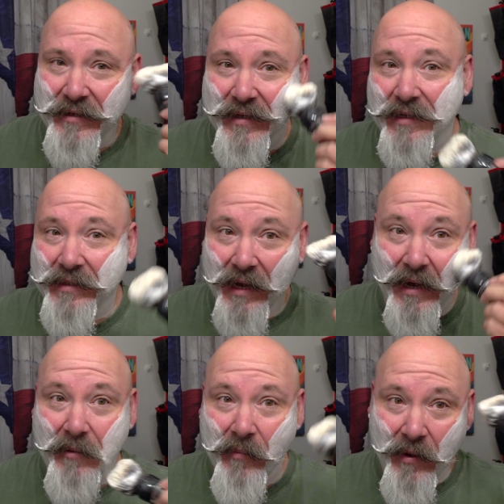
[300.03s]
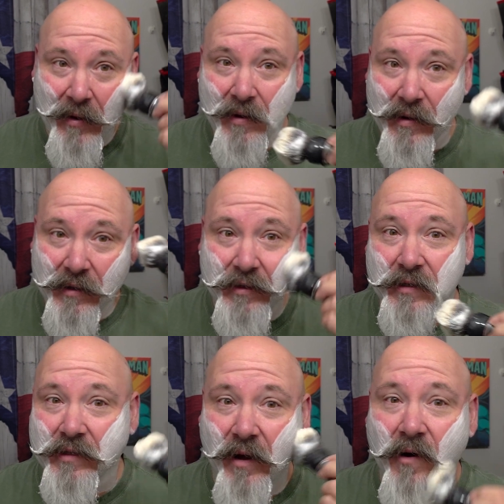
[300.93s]
during that time
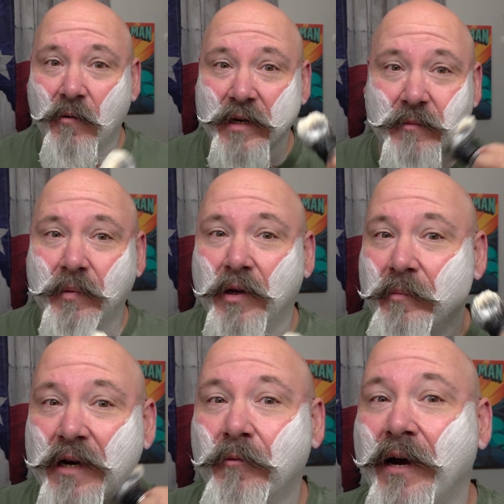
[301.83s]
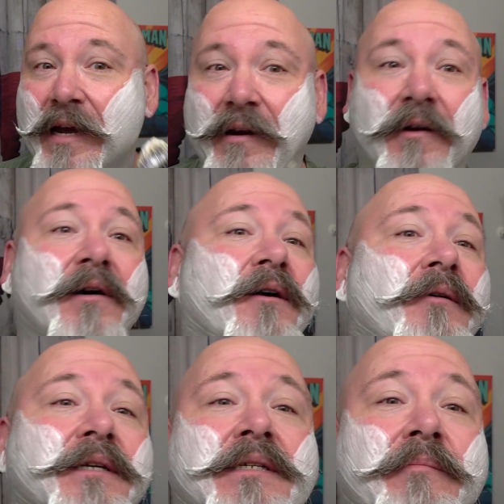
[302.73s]
just always blow me away and are
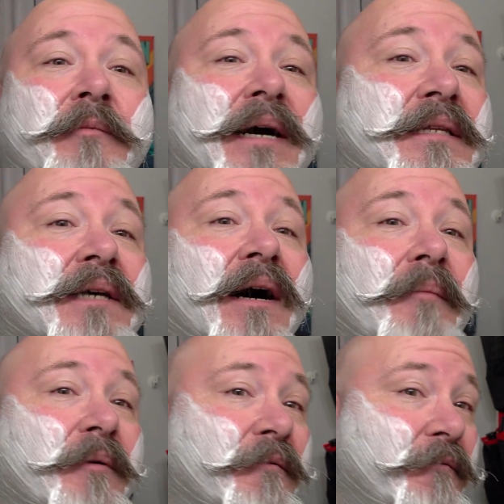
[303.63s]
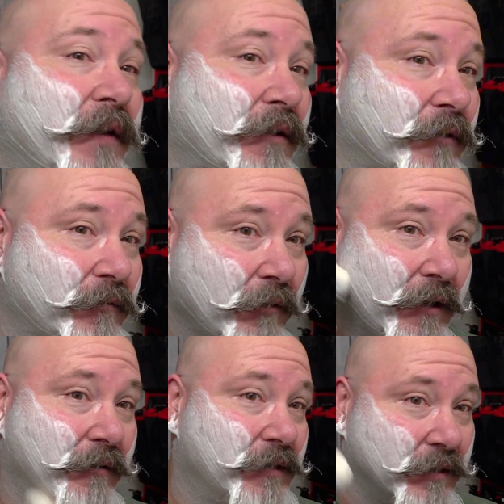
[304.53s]
always some of my top favorite
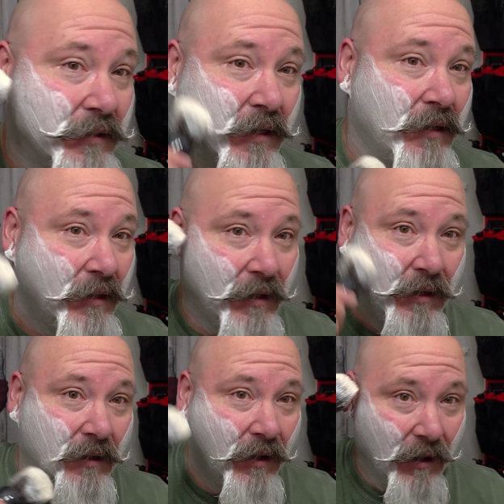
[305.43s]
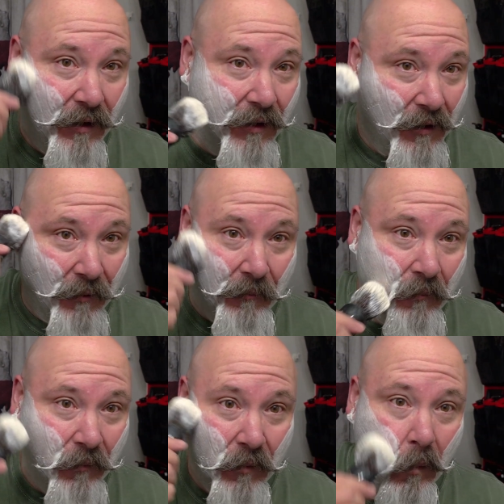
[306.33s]
fragrances.
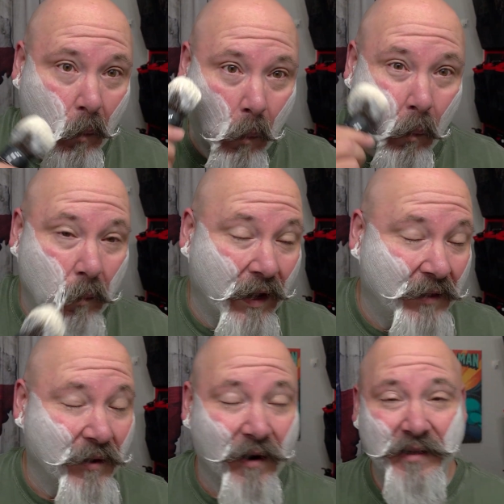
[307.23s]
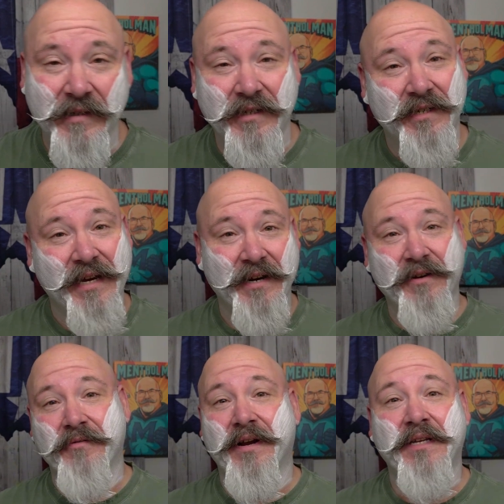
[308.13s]
And the artisans just kind of
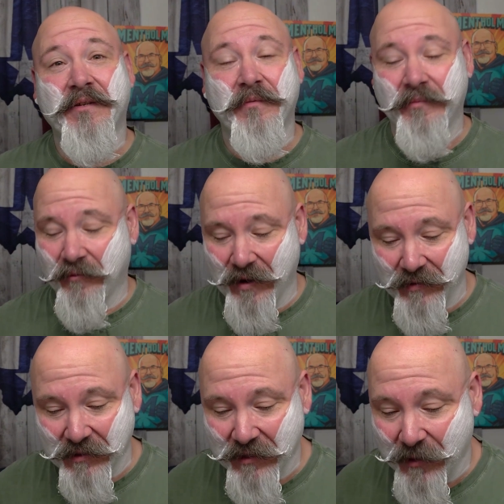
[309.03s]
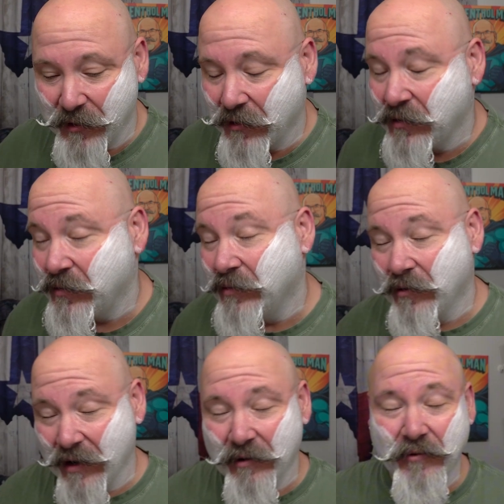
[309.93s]
go nuts around this time of year too.
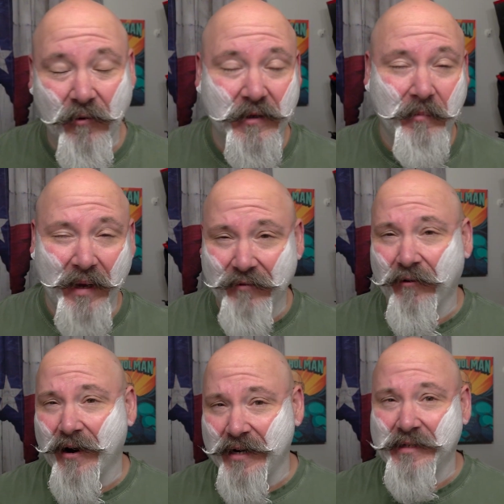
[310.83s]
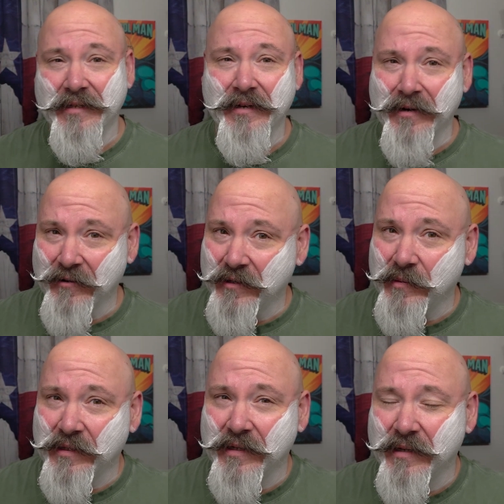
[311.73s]
Of course, Black Friday is in there and
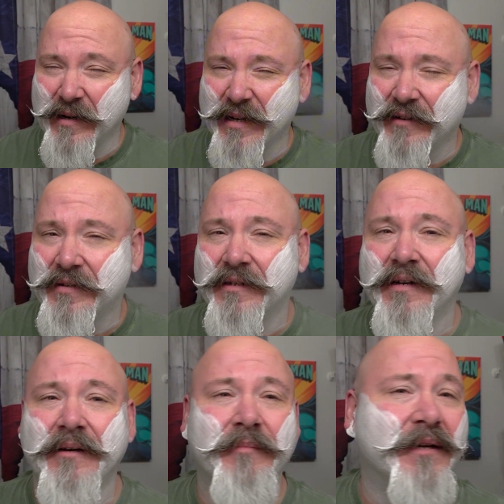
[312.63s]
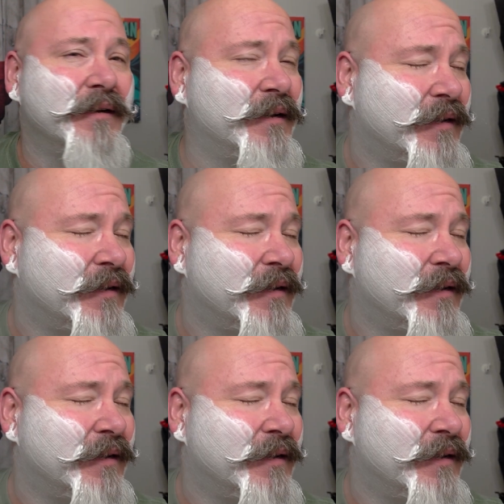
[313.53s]
Christmas is in there, gifts and all, but